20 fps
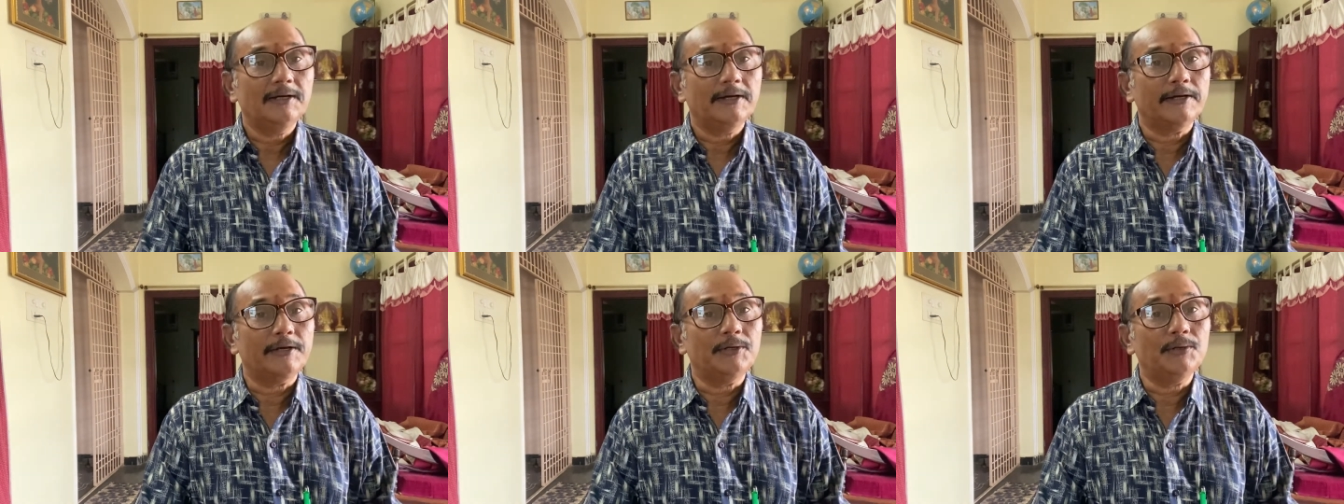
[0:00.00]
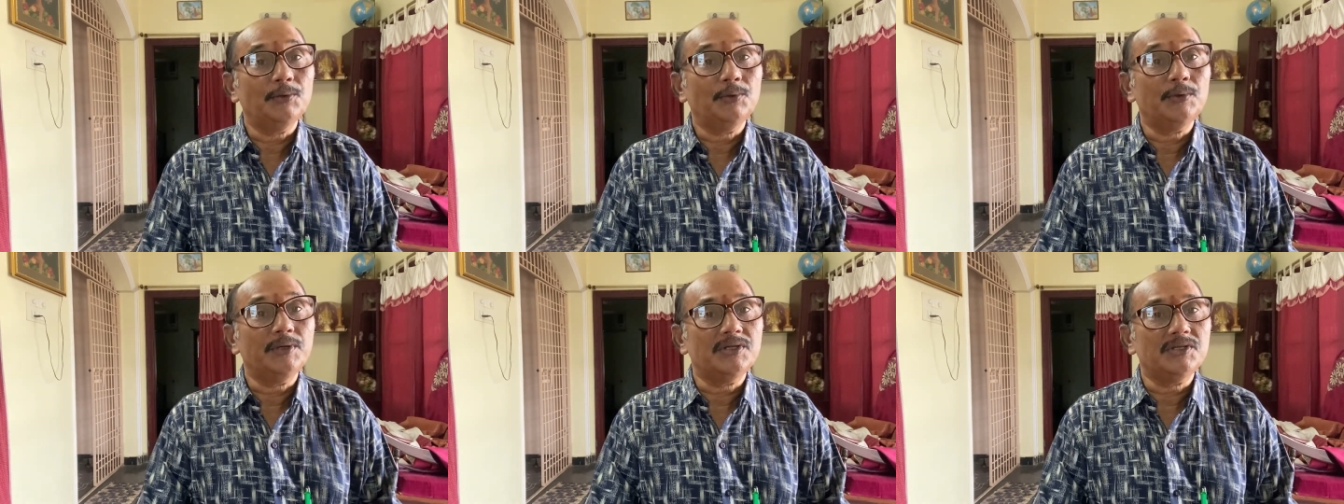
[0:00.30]

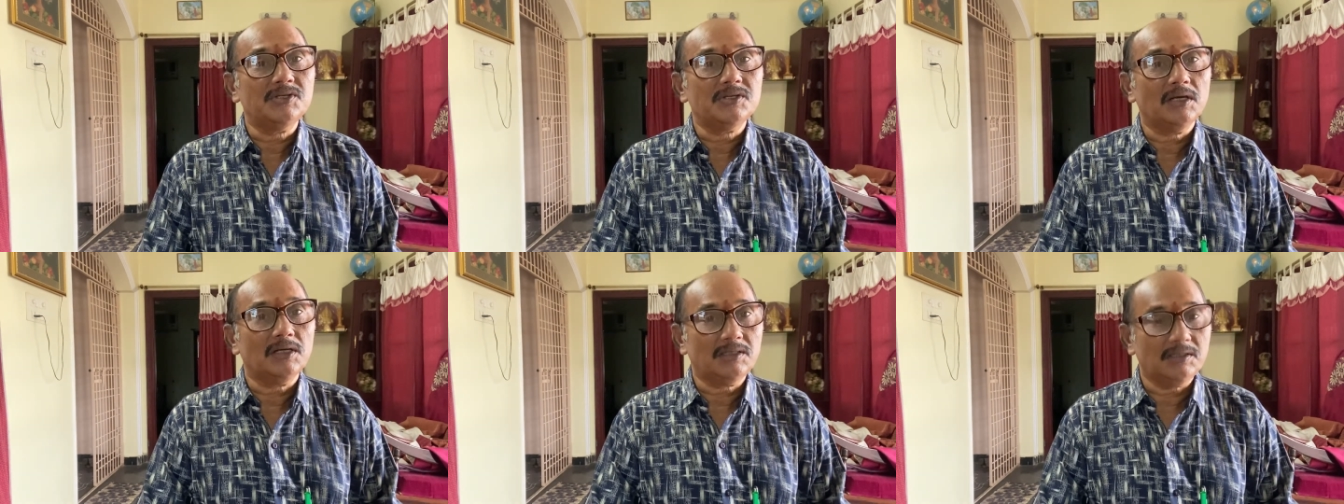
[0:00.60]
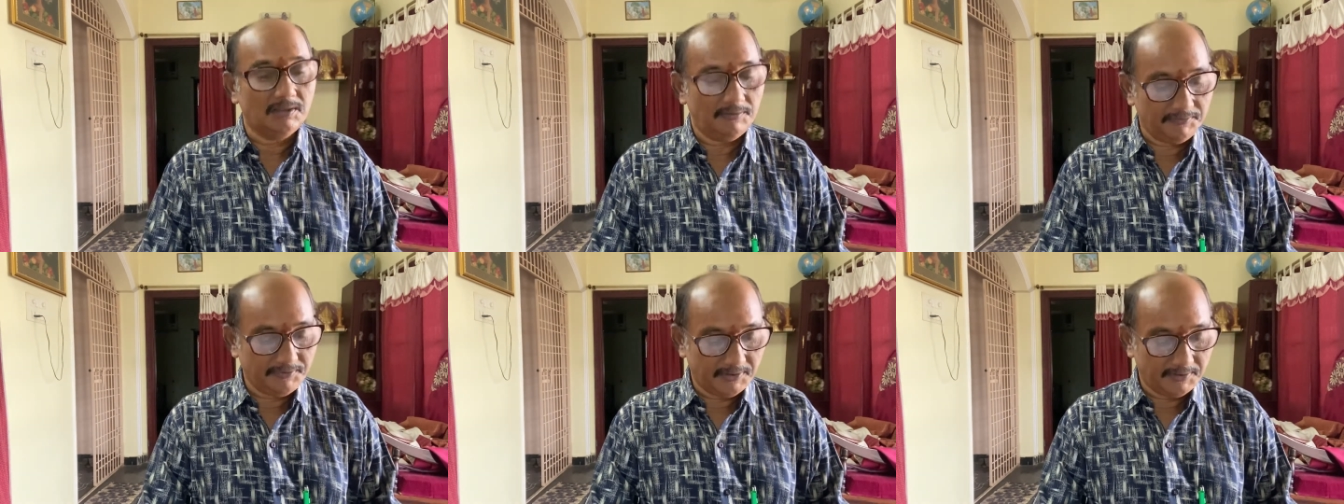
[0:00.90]
due discharge
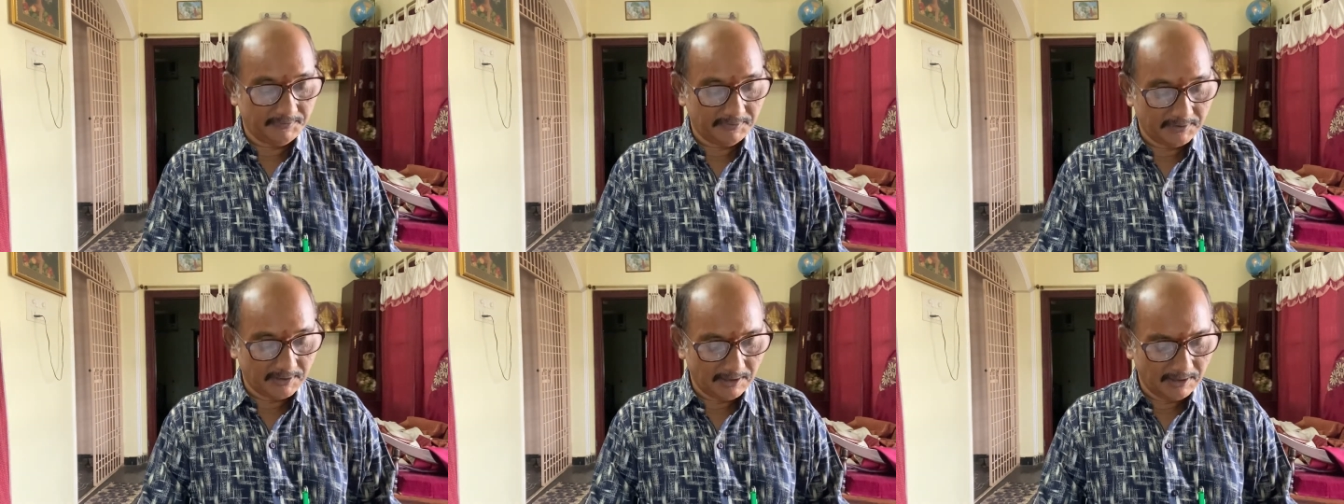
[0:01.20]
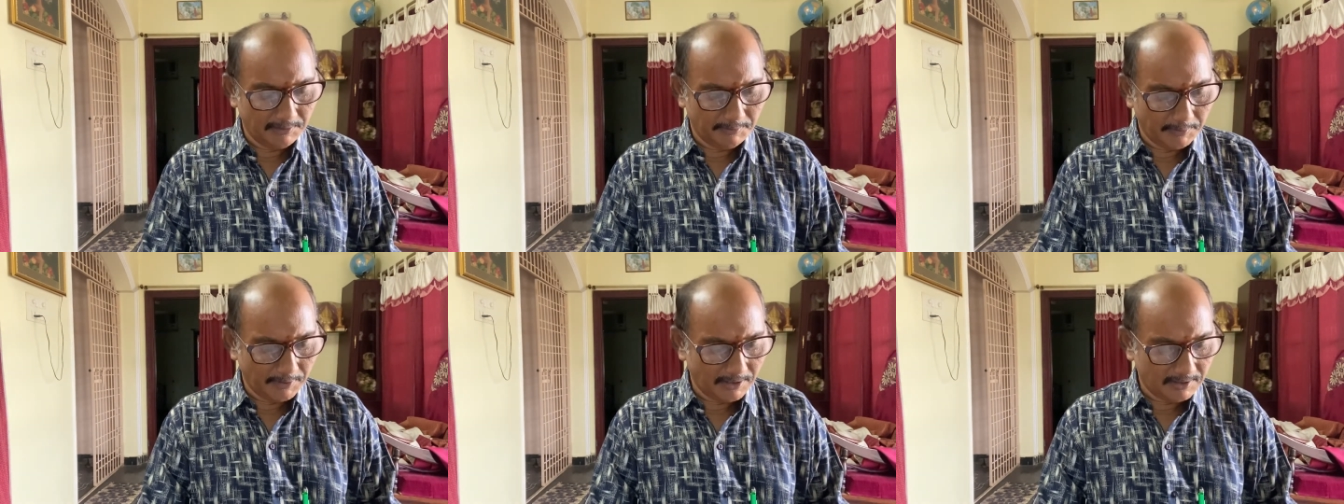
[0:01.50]
of shift
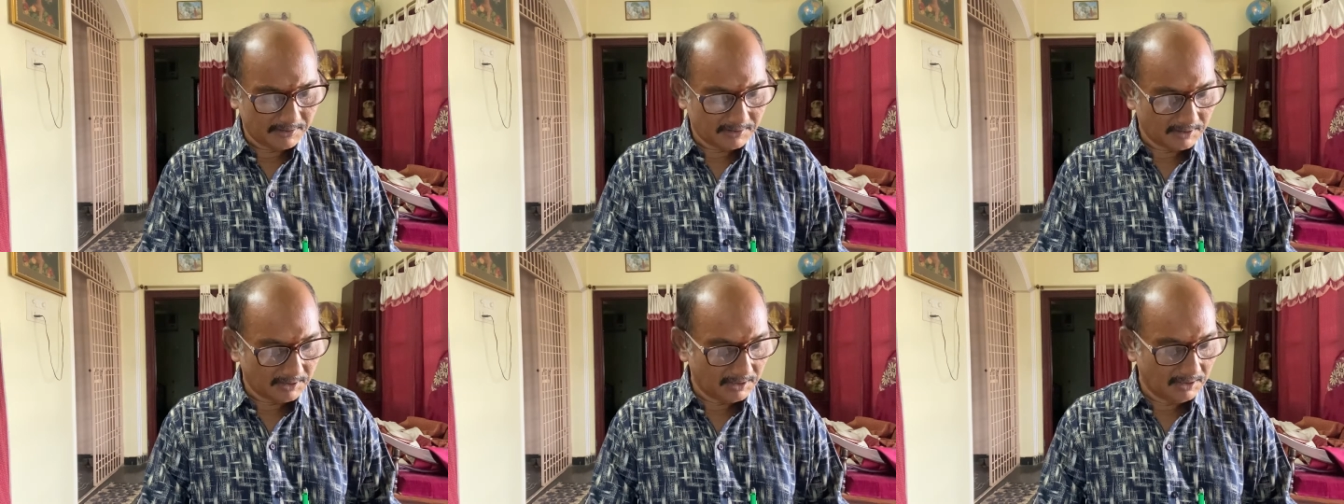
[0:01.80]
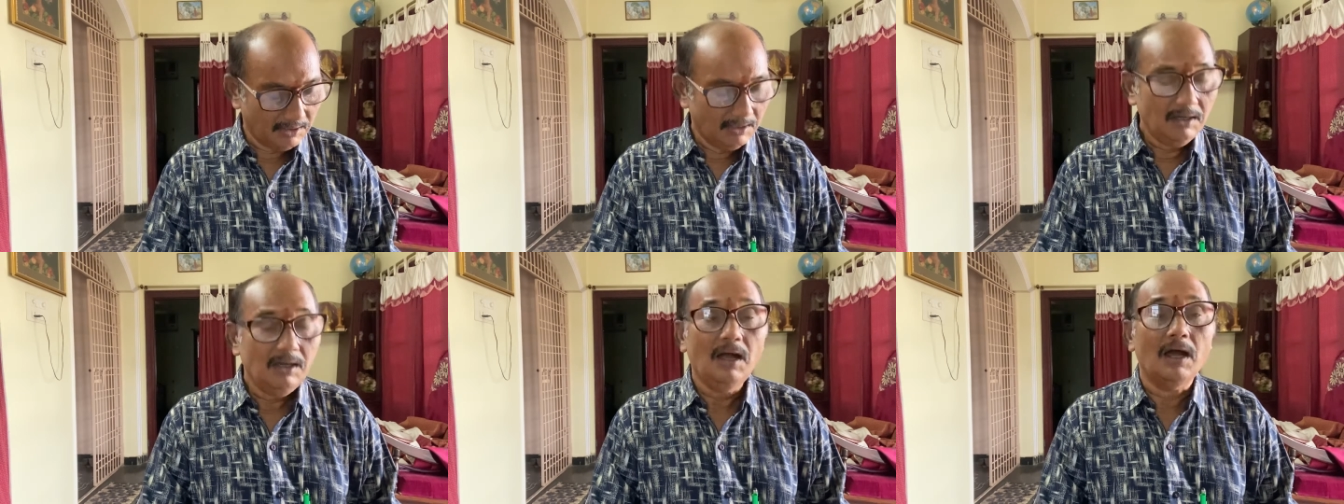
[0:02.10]
capacity